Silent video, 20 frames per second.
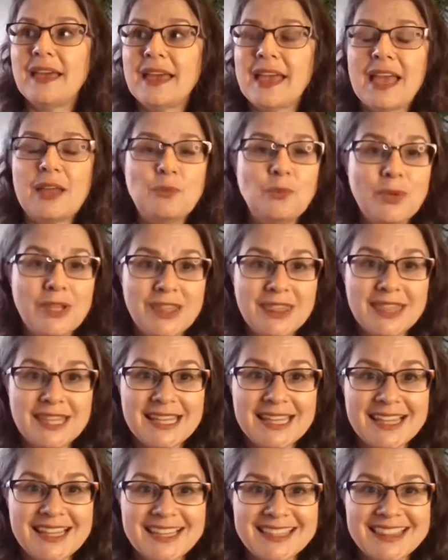And we
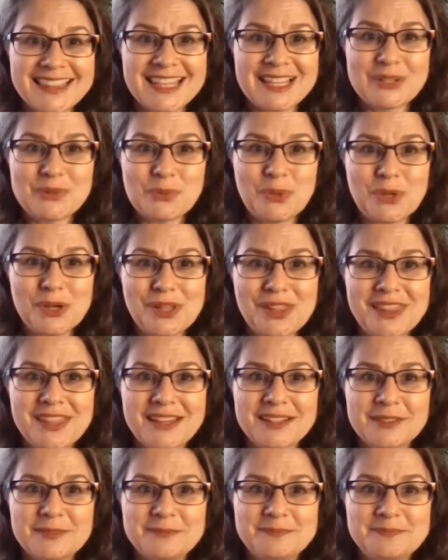think that we're
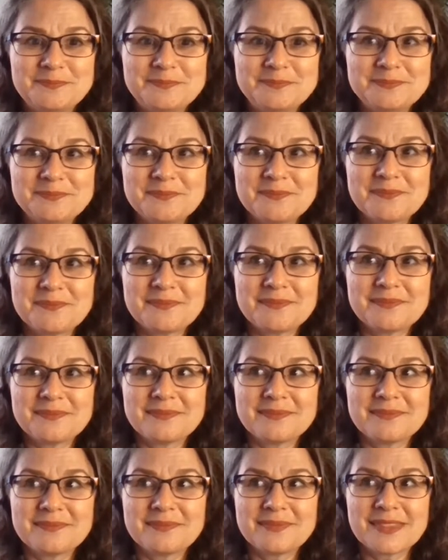
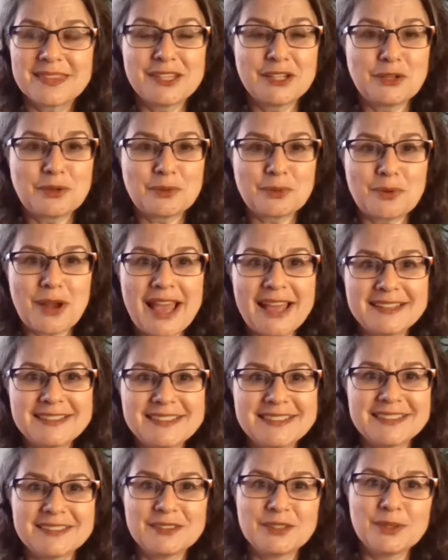the
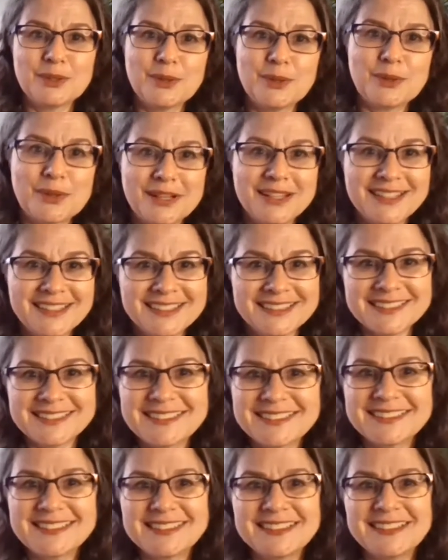grand and
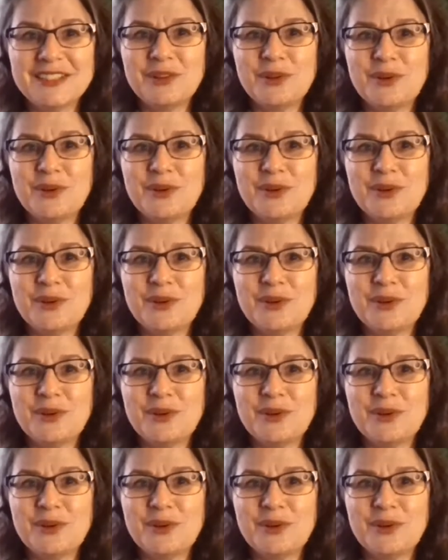glorious,